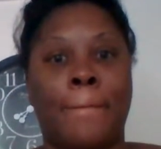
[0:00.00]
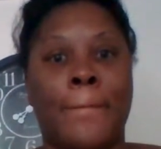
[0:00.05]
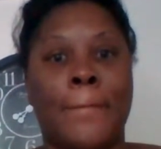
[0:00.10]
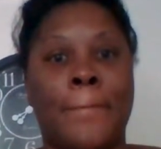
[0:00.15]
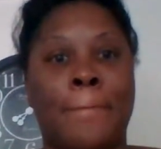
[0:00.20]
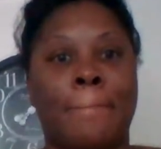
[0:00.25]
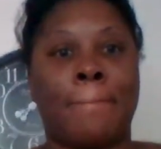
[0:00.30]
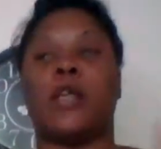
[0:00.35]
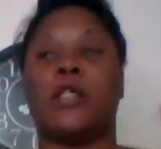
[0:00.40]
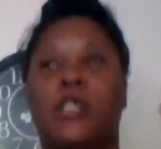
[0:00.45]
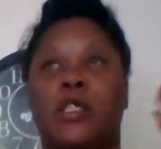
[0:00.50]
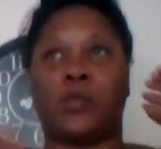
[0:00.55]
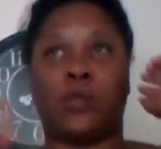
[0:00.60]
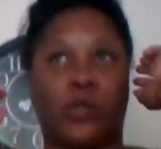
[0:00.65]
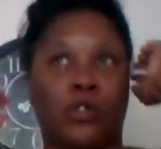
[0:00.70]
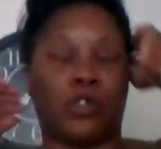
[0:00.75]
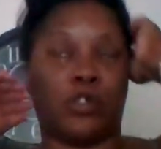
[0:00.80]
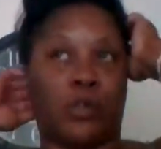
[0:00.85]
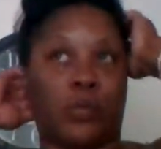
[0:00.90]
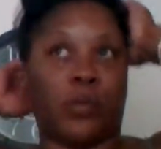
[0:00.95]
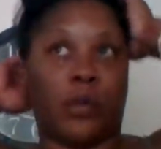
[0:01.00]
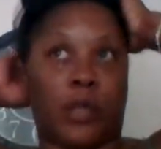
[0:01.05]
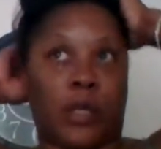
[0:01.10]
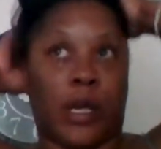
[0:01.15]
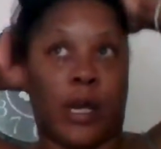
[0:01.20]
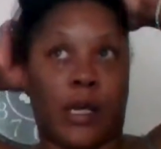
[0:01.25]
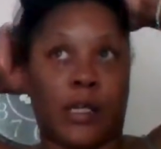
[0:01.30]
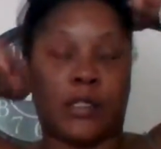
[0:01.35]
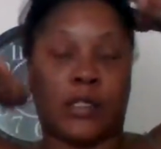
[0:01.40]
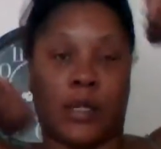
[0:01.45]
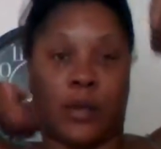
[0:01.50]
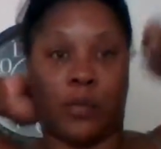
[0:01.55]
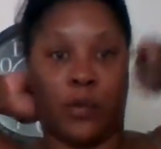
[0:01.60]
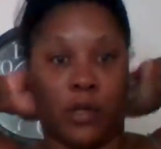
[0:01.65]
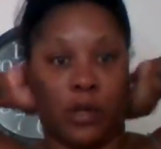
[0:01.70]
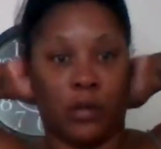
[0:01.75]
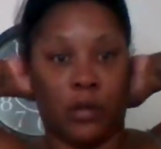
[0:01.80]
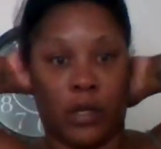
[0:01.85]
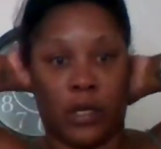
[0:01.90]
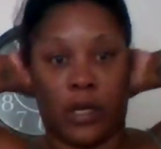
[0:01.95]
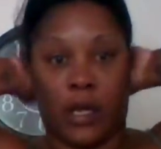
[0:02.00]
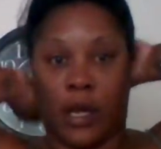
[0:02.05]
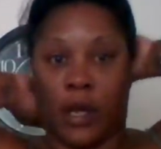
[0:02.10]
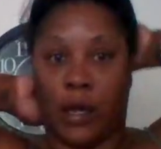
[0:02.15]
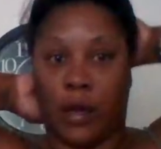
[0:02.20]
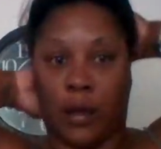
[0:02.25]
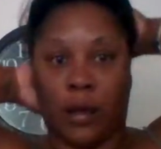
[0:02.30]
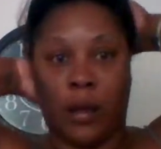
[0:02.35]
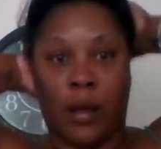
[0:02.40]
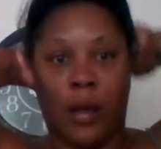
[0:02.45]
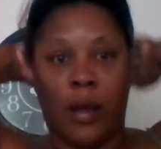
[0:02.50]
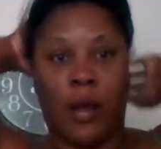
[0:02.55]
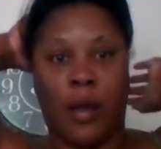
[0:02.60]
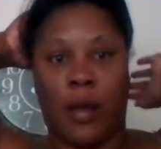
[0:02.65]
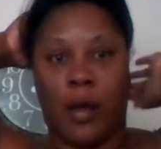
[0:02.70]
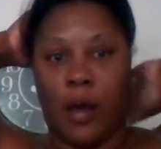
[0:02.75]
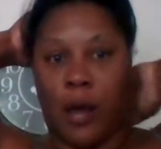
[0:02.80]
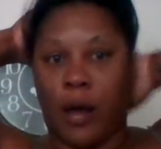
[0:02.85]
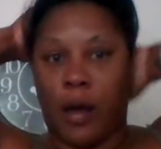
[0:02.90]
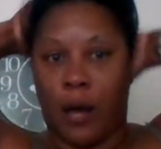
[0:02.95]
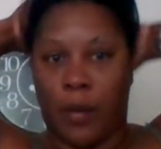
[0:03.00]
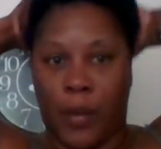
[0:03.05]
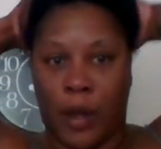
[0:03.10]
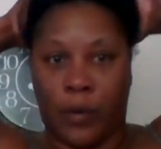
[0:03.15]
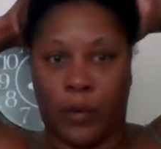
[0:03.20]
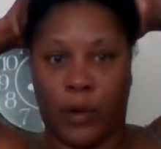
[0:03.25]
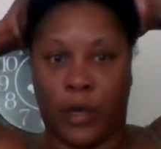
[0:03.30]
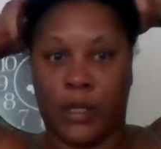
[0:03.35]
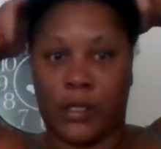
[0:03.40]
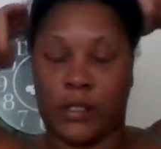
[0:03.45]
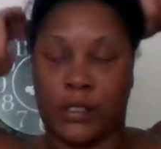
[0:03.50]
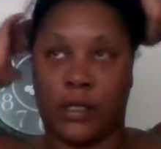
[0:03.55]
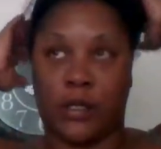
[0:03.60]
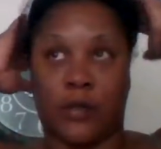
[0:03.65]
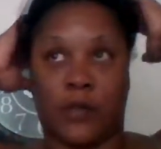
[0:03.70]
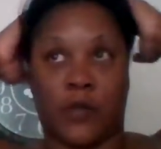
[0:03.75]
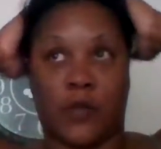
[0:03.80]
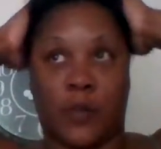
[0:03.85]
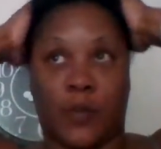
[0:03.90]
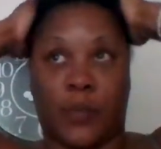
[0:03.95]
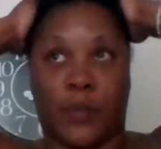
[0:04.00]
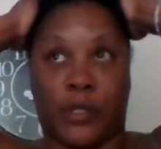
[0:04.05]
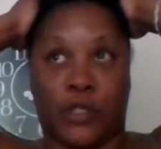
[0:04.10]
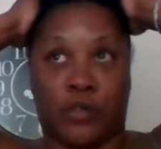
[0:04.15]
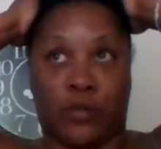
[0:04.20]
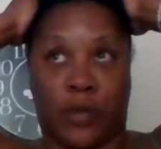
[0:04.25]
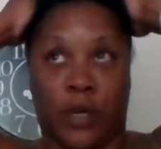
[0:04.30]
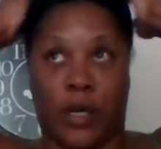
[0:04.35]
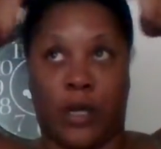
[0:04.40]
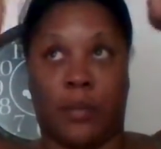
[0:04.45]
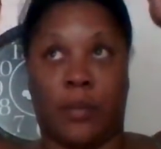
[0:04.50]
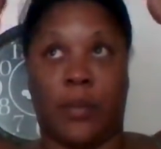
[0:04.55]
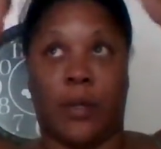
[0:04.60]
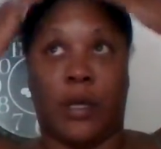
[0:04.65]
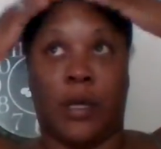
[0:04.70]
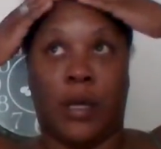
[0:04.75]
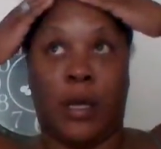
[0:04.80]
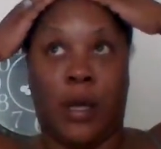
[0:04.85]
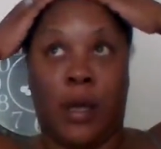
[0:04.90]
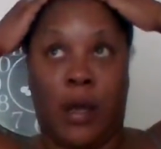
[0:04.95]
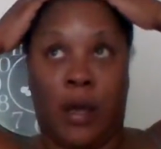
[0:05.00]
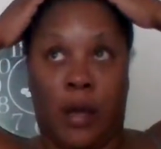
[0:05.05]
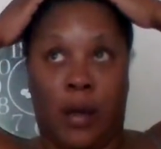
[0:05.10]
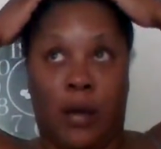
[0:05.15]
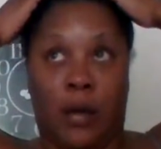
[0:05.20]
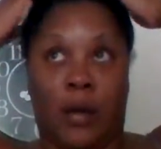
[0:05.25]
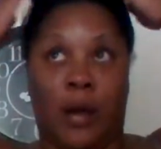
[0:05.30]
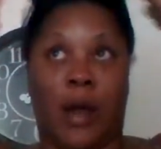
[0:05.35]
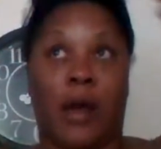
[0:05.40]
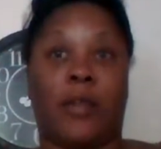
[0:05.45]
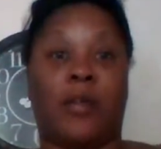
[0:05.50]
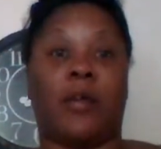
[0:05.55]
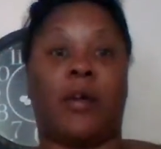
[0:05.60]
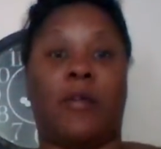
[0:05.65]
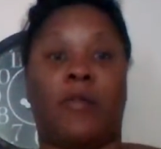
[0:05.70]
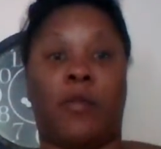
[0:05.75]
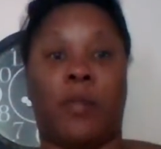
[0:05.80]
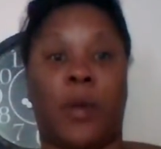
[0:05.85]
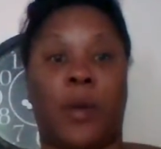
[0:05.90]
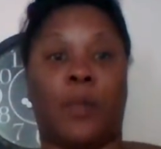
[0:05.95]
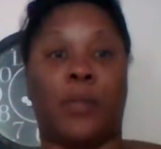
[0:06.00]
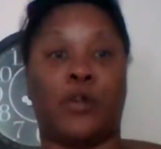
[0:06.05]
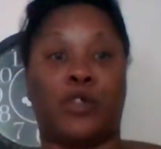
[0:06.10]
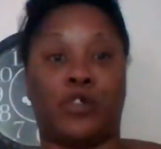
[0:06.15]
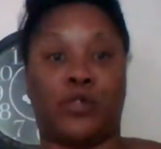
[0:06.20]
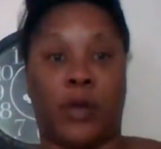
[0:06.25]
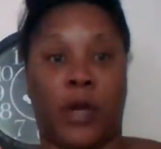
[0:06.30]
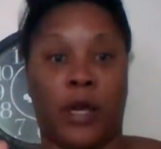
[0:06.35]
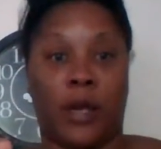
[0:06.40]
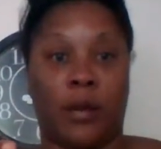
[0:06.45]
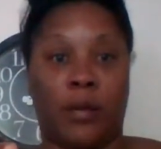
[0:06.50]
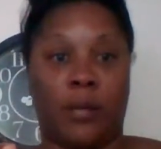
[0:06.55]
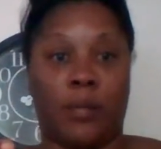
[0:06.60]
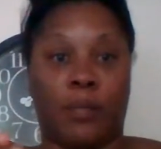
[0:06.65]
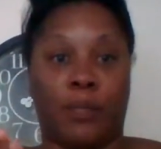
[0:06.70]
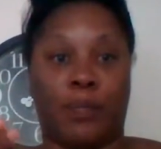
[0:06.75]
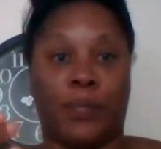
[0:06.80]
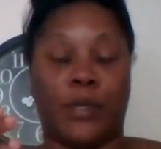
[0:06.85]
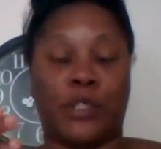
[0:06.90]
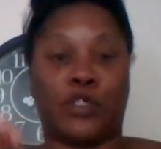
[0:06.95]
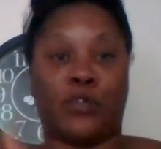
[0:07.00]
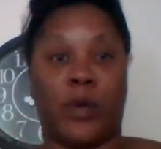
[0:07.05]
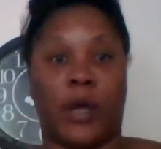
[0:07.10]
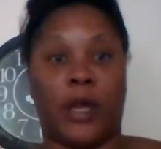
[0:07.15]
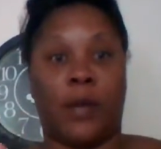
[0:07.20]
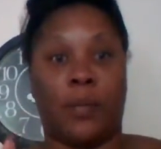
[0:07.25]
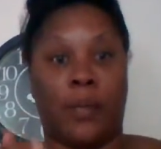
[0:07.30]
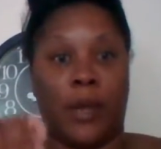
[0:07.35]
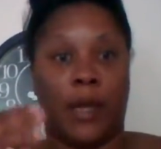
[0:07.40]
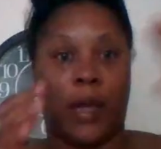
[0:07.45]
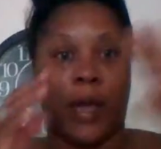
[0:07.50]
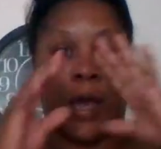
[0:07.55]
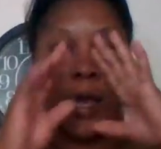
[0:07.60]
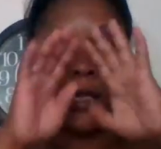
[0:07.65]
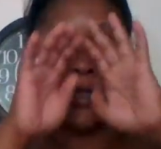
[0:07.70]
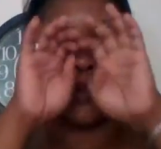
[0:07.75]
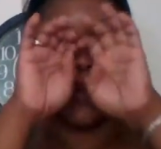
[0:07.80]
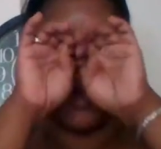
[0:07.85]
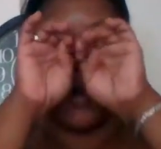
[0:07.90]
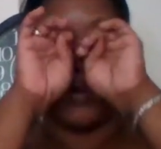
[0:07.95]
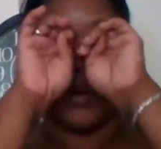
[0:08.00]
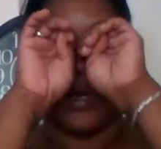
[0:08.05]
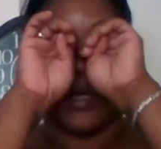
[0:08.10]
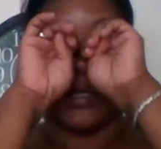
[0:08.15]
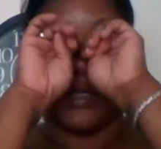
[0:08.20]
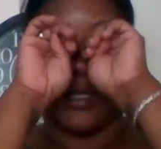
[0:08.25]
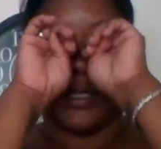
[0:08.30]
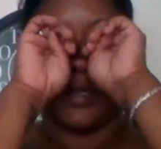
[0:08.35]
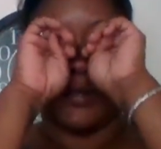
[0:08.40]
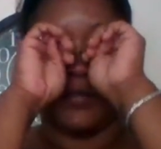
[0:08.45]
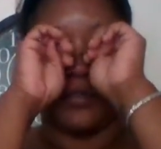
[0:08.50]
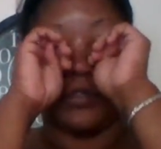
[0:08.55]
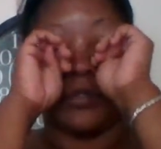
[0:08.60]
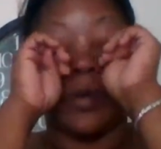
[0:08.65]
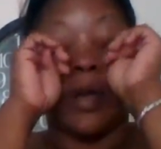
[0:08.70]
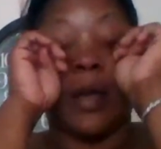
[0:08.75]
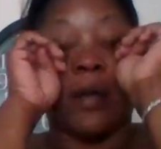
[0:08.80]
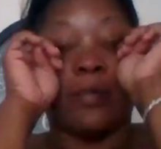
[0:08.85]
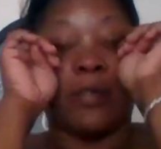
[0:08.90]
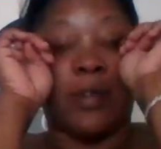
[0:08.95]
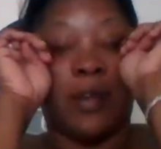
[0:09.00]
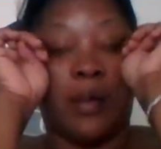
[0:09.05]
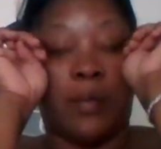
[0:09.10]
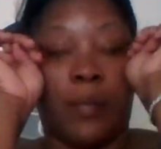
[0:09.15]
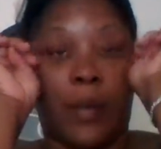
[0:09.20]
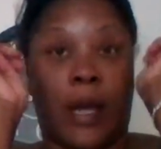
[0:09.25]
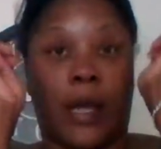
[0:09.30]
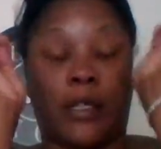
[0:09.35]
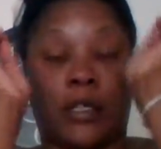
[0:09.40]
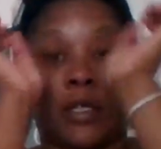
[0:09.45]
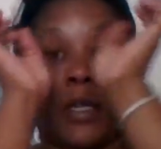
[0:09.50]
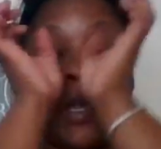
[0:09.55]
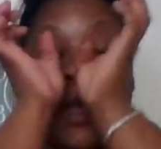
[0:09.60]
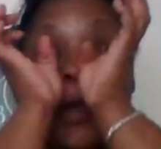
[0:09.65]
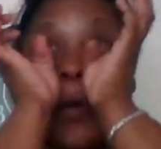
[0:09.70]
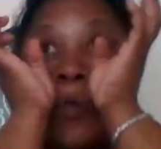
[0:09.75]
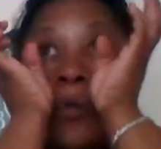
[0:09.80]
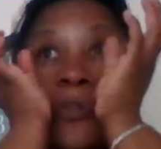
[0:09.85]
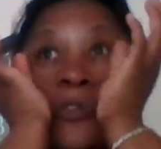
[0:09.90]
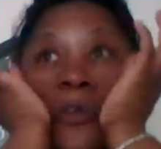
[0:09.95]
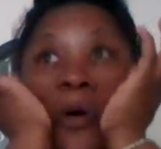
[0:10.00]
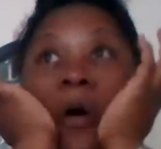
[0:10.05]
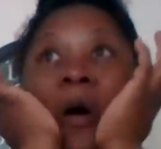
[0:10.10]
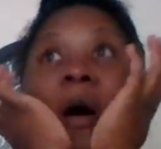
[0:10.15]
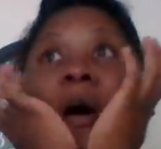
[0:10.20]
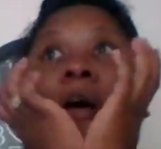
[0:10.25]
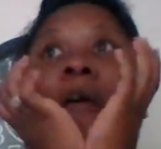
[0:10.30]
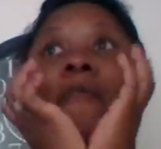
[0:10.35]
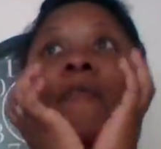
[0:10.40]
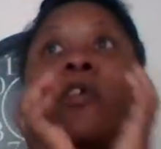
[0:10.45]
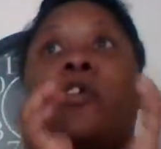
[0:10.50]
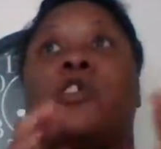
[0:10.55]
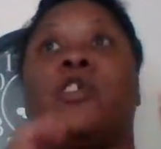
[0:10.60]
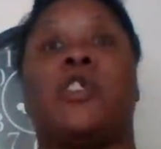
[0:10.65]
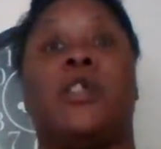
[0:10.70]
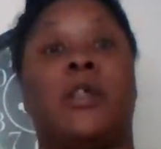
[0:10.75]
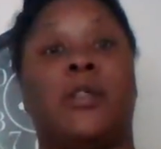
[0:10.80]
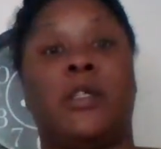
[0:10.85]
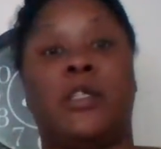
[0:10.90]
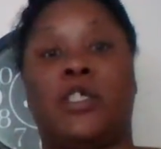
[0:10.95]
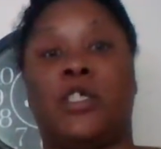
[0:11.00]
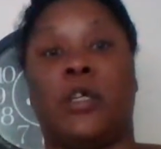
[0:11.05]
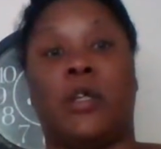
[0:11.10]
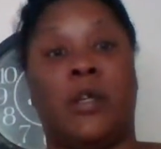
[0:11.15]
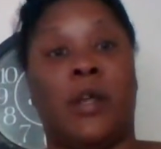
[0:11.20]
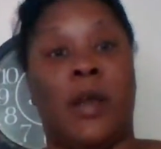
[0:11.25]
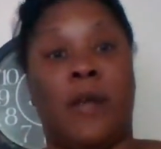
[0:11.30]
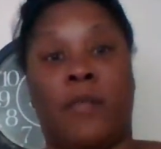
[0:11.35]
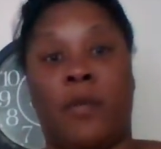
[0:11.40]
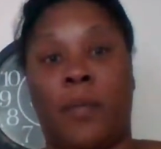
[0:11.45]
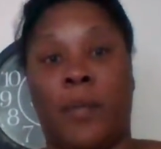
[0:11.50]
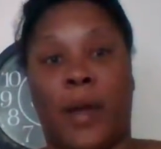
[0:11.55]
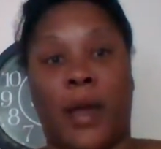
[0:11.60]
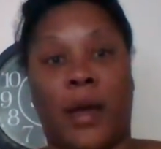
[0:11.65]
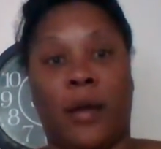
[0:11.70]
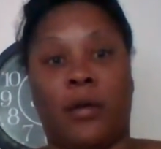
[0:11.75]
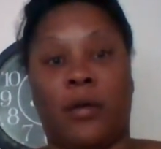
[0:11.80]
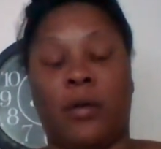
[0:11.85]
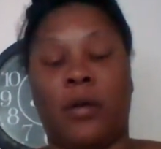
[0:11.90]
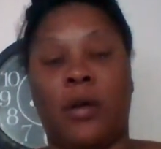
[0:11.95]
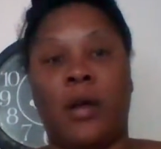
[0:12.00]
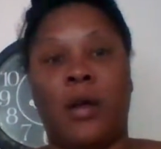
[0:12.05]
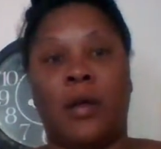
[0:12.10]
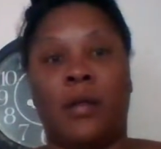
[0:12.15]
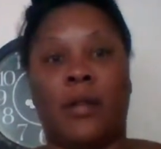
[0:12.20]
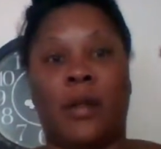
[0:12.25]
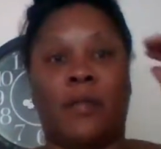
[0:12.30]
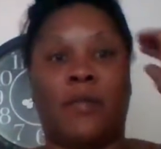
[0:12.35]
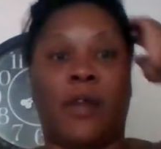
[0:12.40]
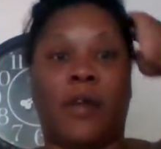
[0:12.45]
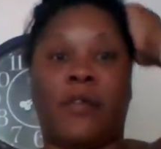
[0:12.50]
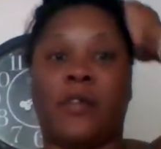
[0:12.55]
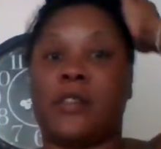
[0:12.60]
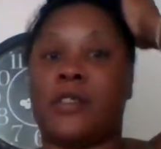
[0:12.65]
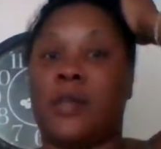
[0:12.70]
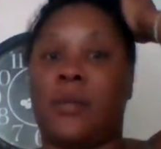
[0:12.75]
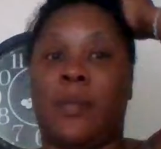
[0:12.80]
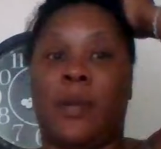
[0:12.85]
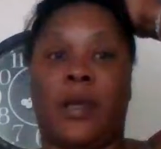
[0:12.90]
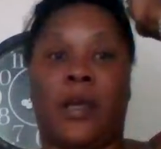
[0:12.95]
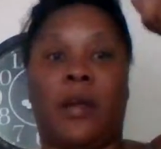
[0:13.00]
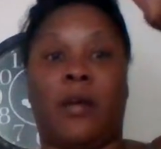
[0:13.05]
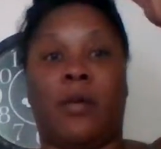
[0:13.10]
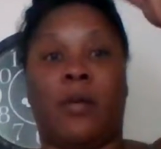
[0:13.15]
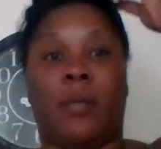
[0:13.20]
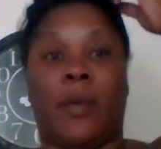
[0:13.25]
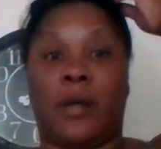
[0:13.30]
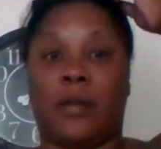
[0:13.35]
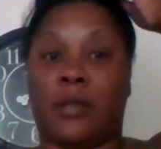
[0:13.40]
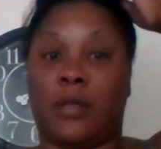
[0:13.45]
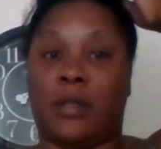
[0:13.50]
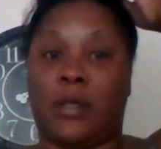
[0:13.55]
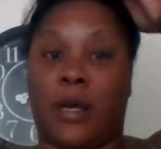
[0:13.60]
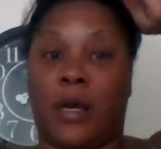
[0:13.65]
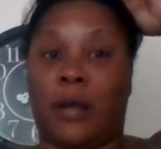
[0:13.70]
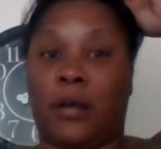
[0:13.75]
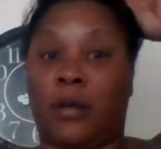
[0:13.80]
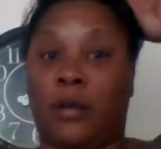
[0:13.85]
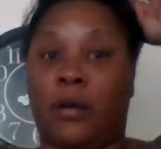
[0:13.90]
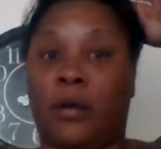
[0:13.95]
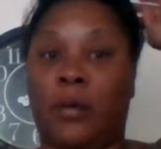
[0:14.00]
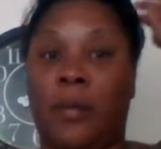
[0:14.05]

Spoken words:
I just want you to realize that when you look at how my relatives betrayed me, how the government betrayed me as my relatives, you have to imagine it was all for shit that should never matter. They've never seen me care about the dollar.